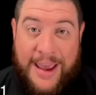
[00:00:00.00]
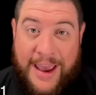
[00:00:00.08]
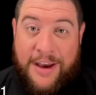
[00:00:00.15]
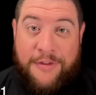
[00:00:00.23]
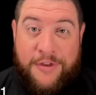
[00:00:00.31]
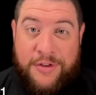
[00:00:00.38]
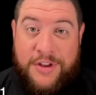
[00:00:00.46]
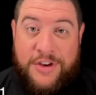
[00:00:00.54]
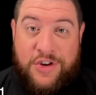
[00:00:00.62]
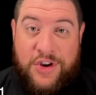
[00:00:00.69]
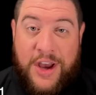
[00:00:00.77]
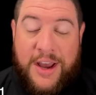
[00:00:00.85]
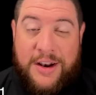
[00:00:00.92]
after this
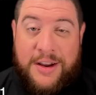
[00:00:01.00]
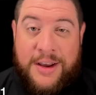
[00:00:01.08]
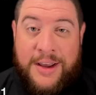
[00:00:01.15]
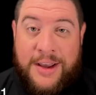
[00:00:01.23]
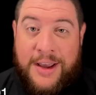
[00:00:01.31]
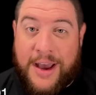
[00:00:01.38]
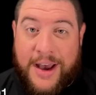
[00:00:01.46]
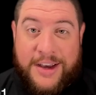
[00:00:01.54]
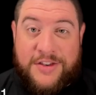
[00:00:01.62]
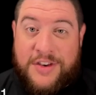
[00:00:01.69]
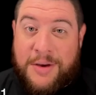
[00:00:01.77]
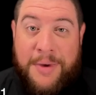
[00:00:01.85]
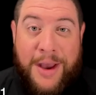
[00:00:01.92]
shot, I
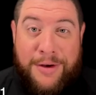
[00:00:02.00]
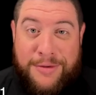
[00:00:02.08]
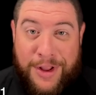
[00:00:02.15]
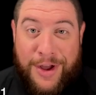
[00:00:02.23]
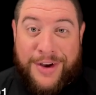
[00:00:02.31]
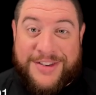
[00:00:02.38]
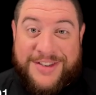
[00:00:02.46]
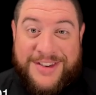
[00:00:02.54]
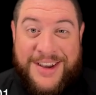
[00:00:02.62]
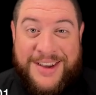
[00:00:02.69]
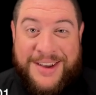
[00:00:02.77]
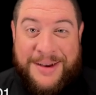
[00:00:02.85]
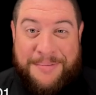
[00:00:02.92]
somehow
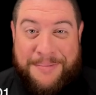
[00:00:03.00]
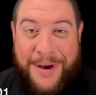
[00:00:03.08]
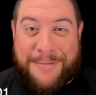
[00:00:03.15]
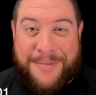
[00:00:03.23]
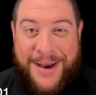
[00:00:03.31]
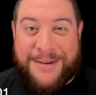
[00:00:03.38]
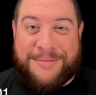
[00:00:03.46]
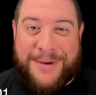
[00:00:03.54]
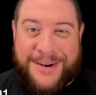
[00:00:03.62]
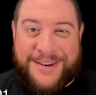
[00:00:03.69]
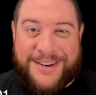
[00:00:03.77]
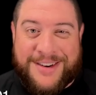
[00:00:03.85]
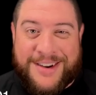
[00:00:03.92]
lost my
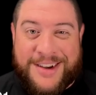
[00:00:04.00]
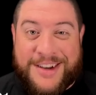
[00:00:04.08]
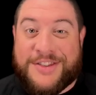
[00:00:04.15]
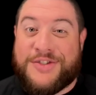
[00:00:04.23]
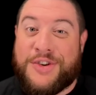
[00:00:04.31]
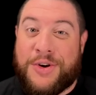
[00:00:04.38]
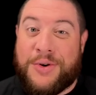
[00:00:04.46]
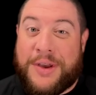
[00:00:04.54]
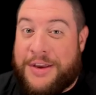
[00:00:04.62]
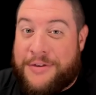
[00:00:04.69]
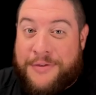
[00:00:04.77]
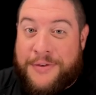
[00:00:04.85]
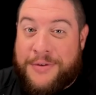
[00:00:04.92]
Mindbender. So
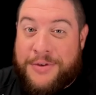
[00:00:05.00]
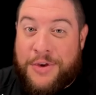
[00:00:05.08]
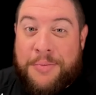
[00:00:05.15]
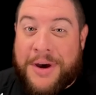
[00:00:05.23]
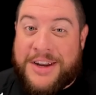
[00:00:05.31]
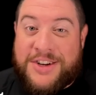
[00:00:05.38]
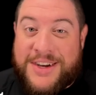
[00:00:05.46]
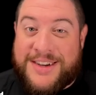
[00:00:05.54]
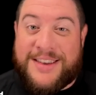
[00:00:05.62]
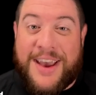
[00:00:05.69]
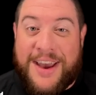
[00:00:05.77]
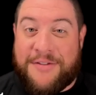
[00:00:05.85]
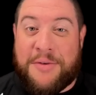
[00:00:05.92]
if you by
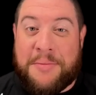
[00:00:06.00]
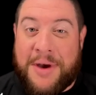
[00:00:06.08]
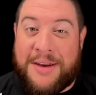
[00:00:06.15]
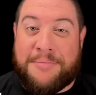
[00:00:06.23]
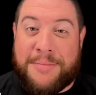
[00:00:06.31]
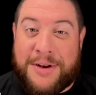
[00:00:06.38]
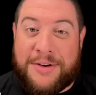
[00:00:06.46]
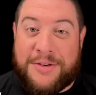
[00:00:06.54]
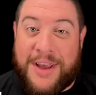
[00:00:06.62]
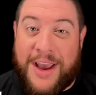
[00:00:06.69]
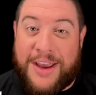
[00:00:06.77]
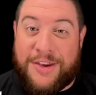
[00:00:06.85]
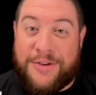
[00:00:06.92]
chance have a mind bender
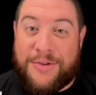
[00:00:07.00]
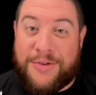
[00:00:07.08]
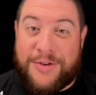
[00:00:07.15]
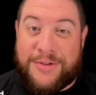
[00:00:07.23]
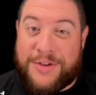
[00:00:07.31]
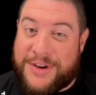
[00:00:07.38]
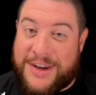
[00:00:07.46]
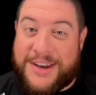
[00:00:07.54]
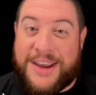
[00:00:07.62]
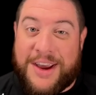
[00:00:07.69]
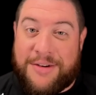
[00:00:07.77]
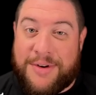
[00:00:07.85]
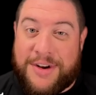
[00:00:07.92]
that you're looking
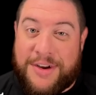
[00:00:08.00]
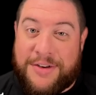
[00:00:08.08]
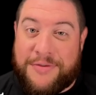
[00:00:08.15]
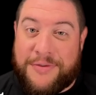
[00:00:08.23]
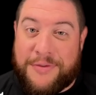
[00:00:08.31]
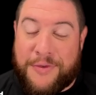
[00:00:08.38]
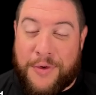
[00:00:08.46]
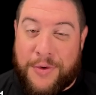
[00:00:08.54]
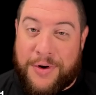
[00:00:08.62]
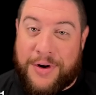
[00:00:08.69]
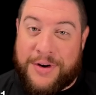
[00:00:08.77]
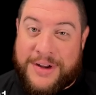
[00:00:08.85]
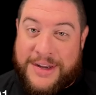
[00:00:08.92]
to get rid of
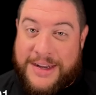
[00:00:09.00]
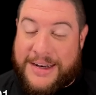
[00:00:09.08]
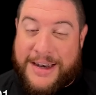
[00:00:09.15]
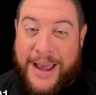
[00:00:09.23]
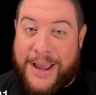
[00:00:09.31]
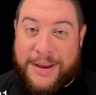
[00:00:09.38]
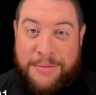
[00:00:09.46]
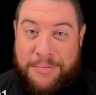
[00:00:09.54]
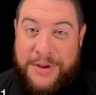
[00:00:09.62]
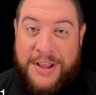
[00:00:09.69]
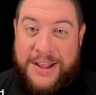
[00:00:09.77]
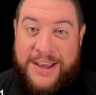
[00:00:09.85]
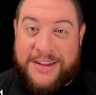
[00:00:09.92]
for not
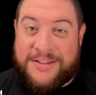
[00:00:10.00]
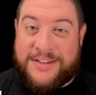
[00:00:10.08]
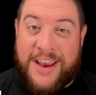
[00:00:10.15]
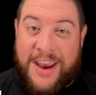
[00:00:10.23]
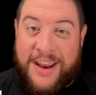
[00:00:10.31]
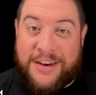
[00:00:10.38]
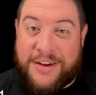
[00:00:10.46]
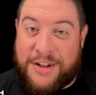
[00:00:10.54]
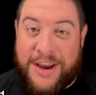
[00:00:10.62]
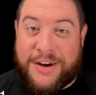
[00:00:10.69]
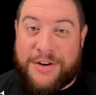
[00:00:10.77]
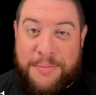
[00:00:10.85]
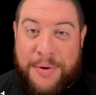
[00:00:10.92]
completely insane
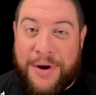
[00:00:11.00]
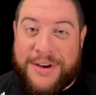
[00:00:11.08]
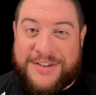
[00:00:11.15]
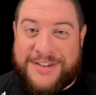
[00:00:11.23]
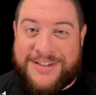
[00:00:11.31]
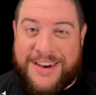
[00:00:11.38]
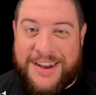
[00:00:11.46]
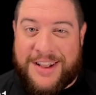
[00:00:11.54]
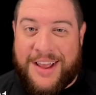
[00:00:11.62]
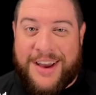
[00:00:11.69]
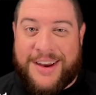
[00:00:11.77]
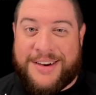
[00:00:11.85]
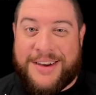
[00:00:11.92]
collector prices
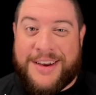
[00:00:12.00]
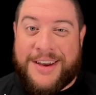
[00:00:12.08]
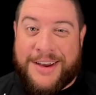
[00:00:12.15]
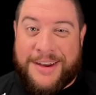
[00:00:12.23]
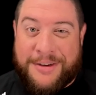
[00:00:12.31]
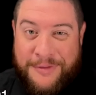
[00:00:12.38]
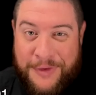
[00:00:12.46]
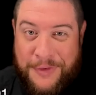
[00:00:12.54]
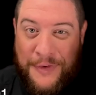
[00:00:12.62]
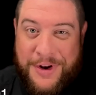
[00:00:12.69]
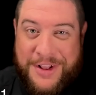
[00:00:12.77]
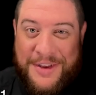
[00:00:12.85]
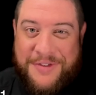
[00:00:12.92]
online, feel
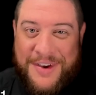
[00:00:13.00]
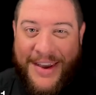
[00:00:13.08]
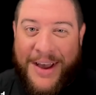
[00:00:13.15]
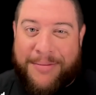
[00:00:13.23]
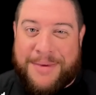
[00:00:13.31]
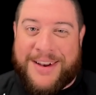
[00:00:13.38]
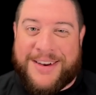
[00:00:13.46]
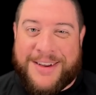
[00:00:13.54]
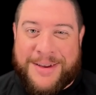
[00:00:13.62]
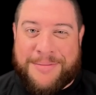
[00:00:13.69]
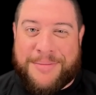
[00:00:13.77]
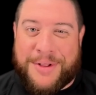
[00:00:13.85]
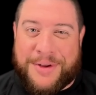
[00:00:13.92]
free to leave a comment
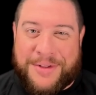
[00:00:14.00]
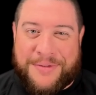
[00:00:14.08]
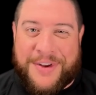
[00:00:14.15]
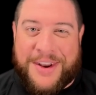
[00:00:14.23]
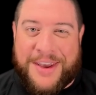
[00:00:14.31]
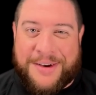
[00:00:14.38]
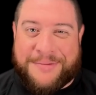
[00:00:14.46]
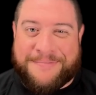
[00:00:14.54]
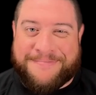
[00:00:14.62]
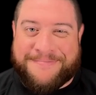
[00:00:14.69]
below the video.